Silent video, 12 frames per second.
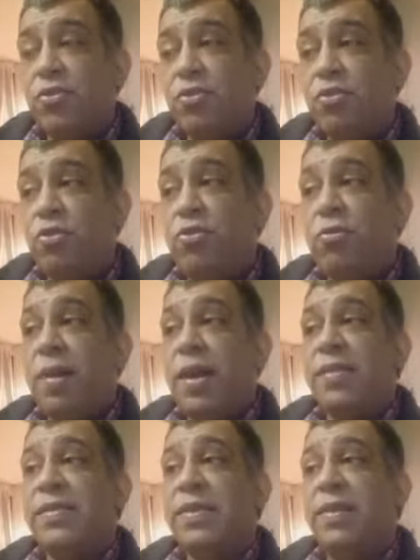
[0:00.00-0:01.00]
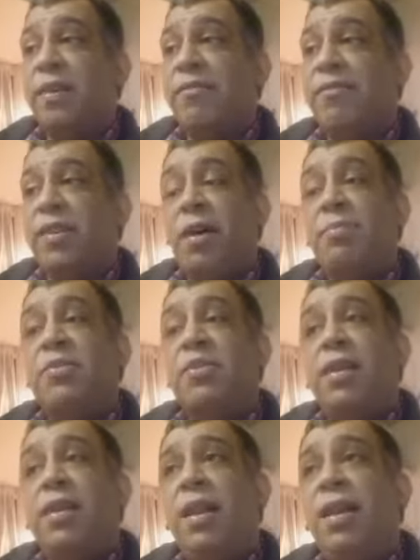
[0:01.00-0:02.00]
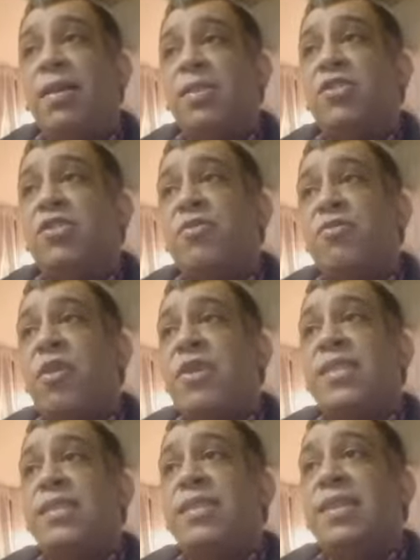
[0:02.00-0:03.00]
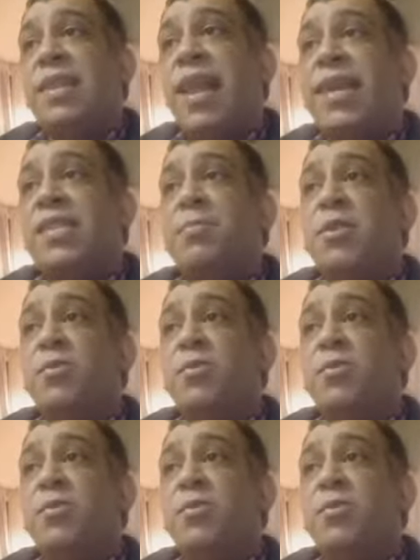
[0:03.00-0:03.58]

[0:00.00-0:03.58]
2 months, and I've come to learn psoriasis and eczema,